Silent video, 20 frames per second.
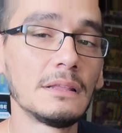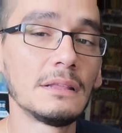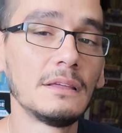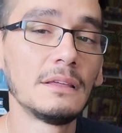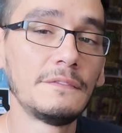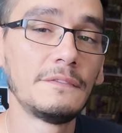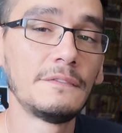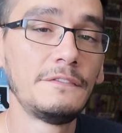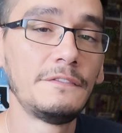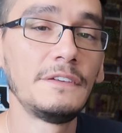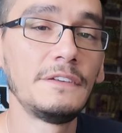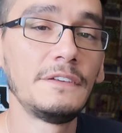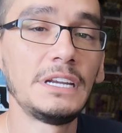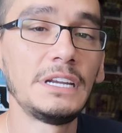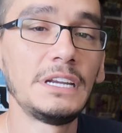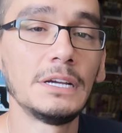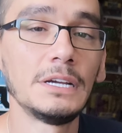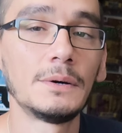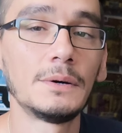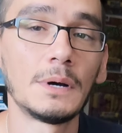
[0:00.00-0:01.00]
the
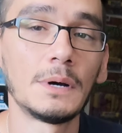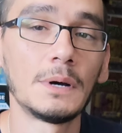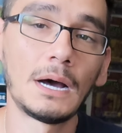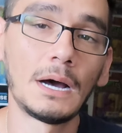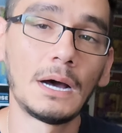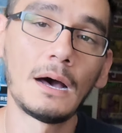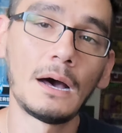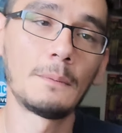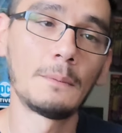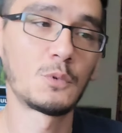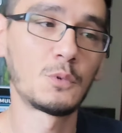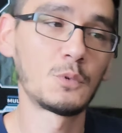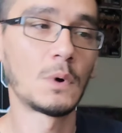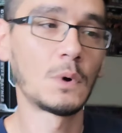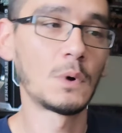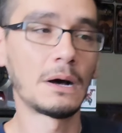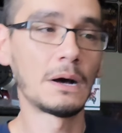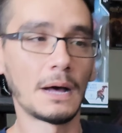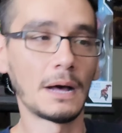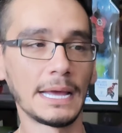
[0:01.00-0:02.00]
video up
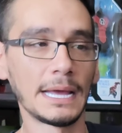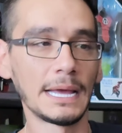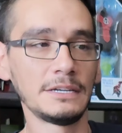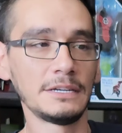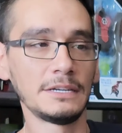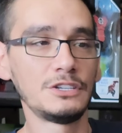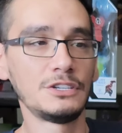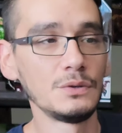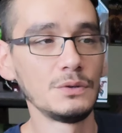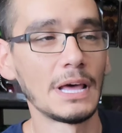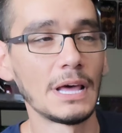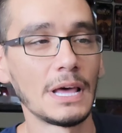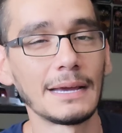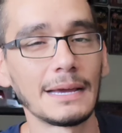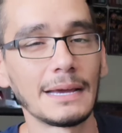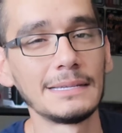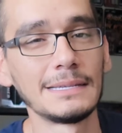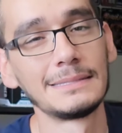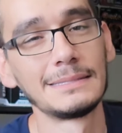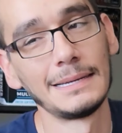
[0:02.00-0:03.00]
while I do
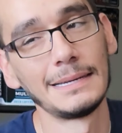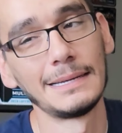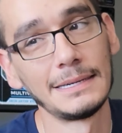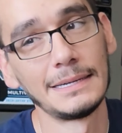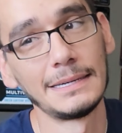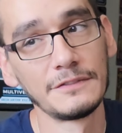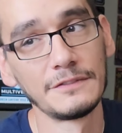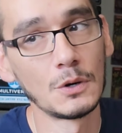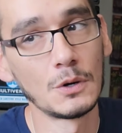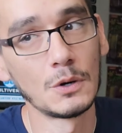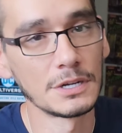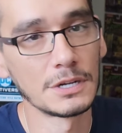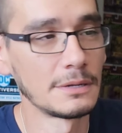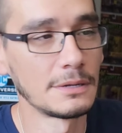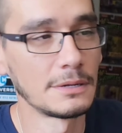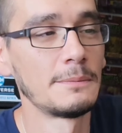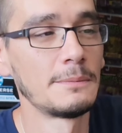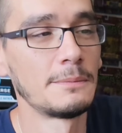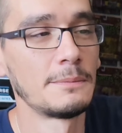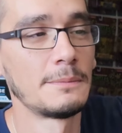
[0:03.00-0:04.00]
that, because of course
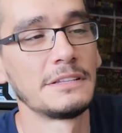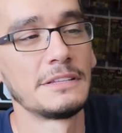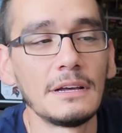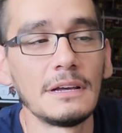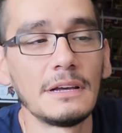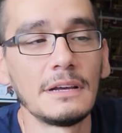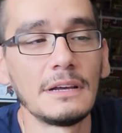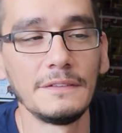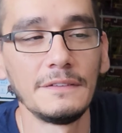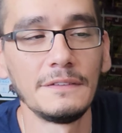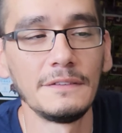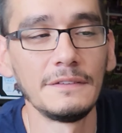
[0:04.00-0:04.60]
I'm by myself.